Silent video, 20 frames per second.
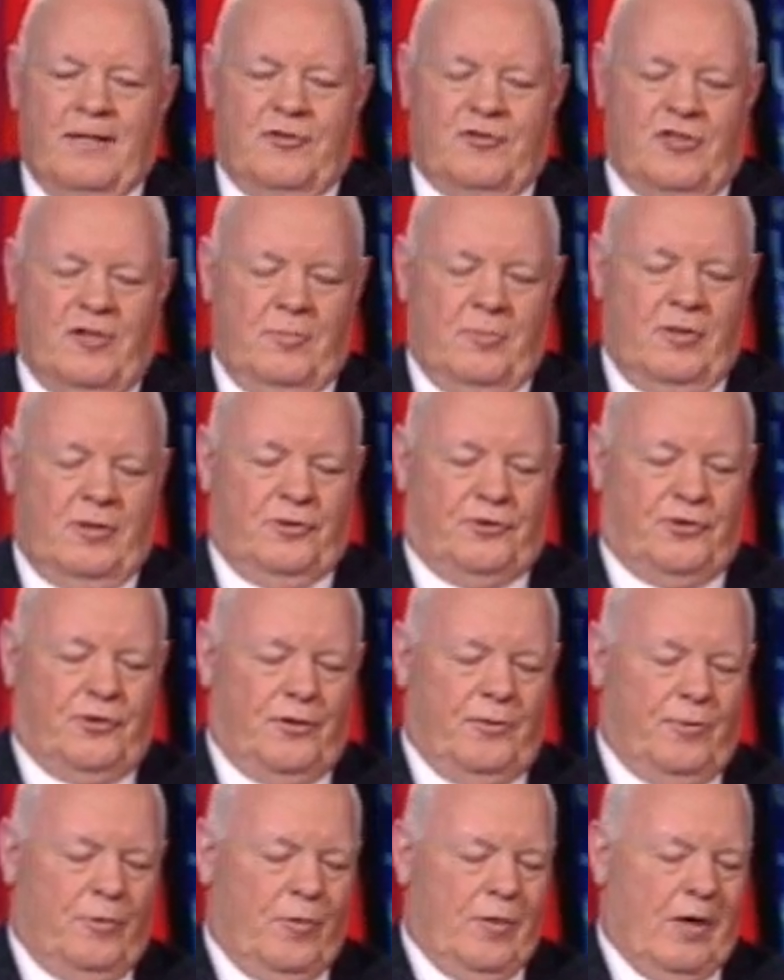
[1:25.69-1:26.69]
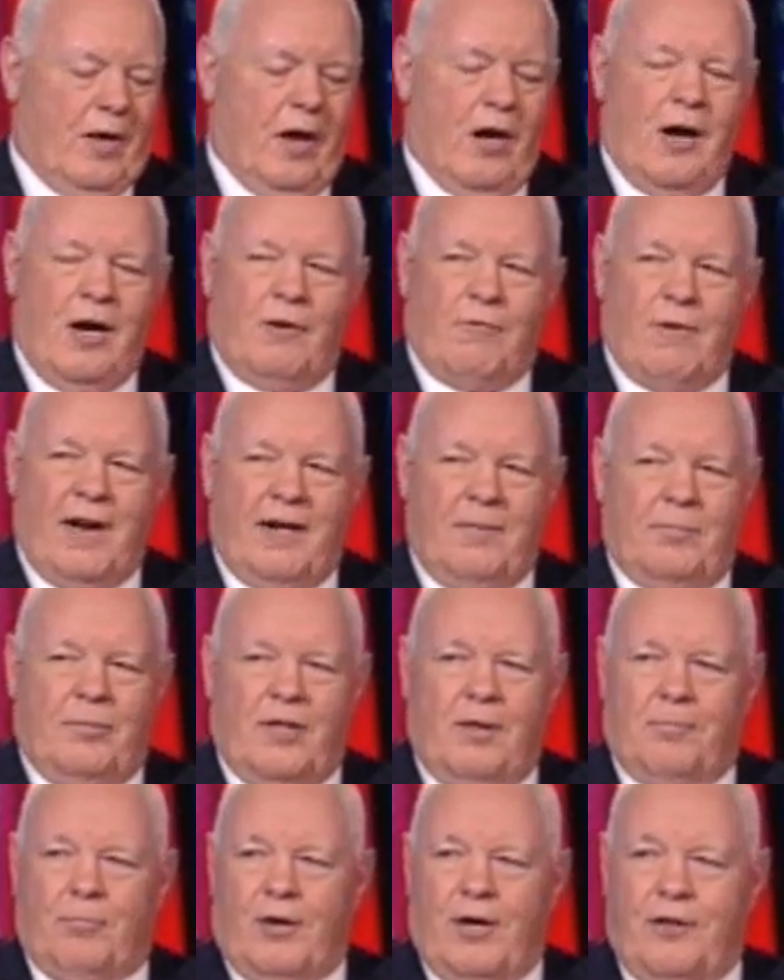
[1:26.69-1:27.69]
similar to heart rate and
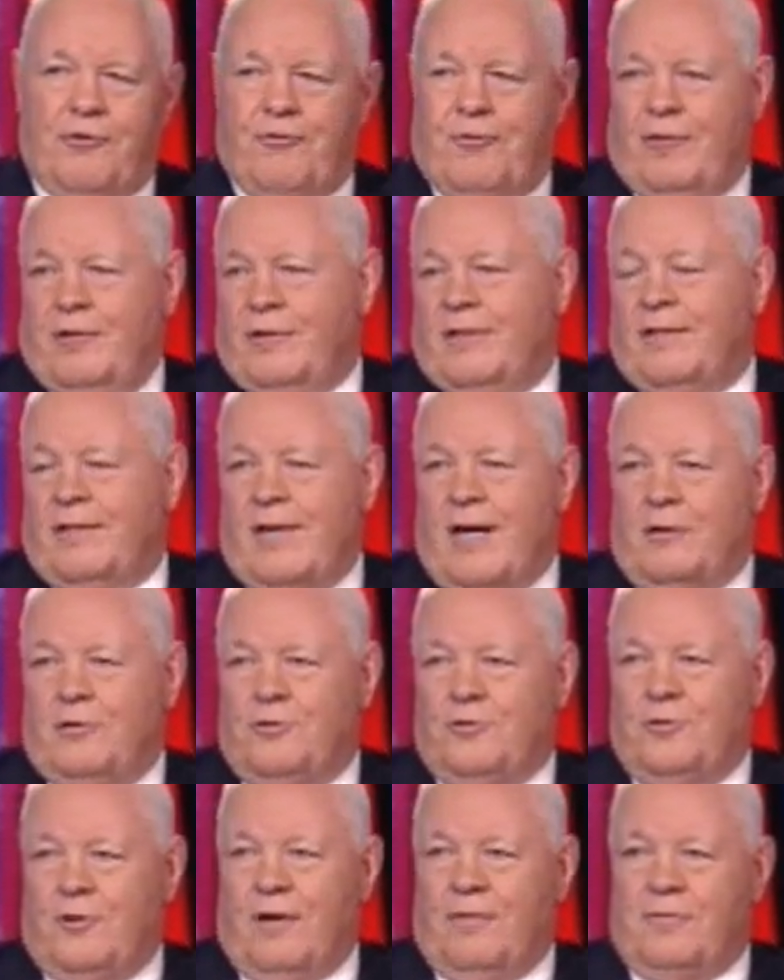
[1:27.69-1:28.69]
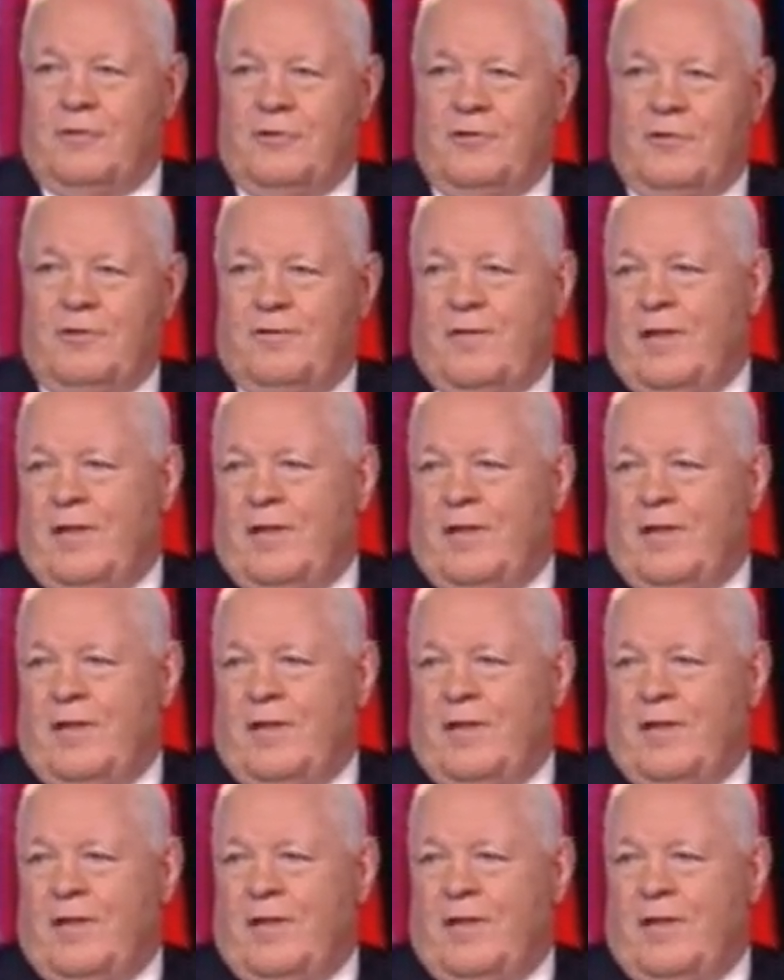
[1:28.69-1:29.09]
blood pressure at the doctor's office.